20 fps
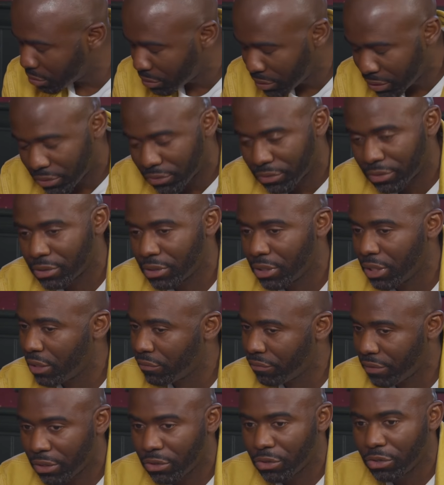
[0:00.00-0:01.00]
Seriously, really?
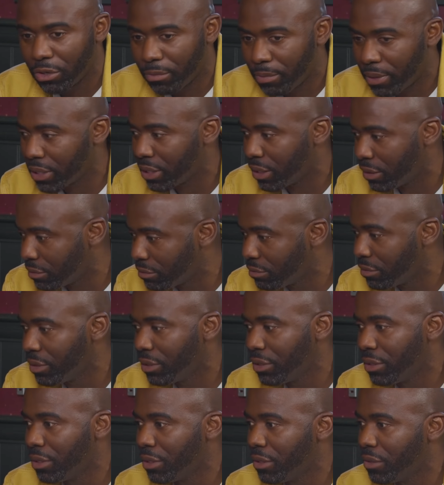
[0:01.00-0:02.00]
if I yeah. go back and
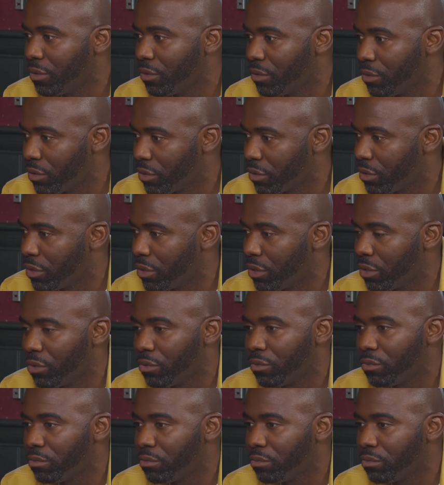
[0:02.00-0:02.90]
what a story!